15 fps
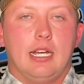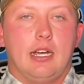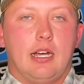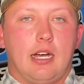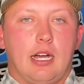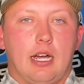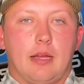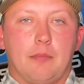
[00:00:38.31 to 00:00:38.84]

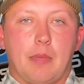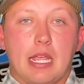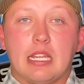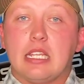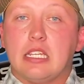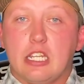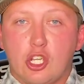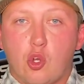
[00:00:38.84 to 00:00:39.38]

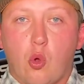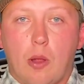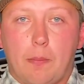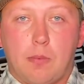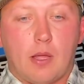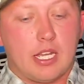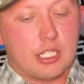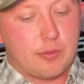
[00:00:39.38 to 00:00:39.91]
decoy
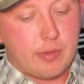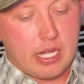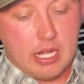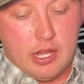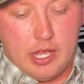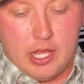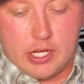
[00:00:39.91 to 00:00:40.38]
placement,